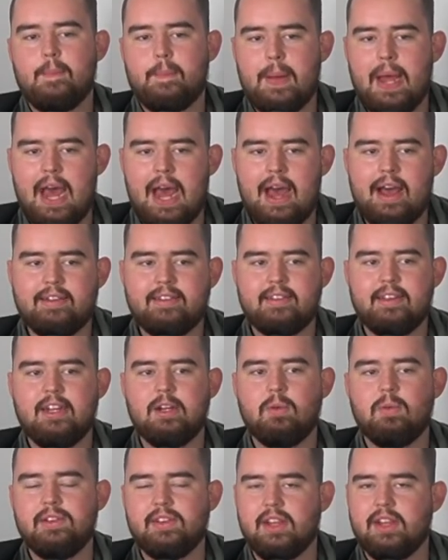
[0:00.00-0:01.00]

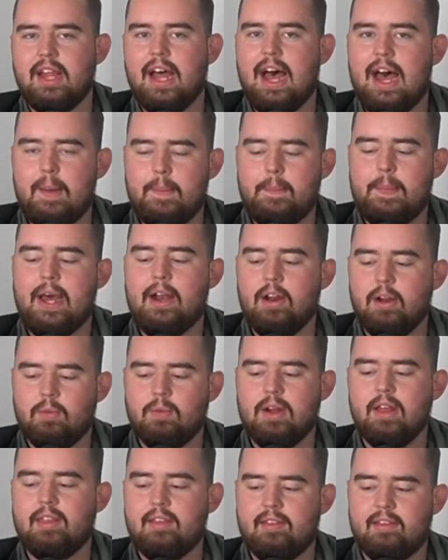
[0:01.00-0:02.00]
passing was a lot better
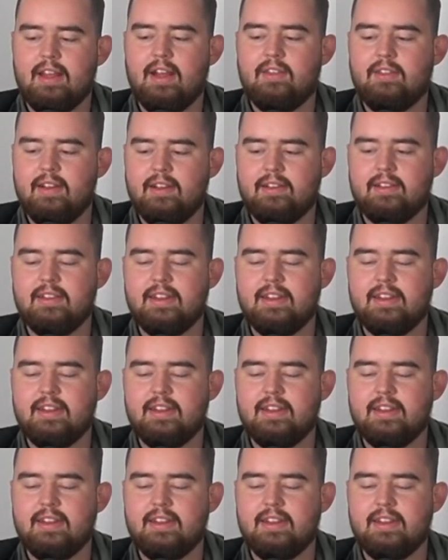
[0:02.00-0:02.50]
with the Celtics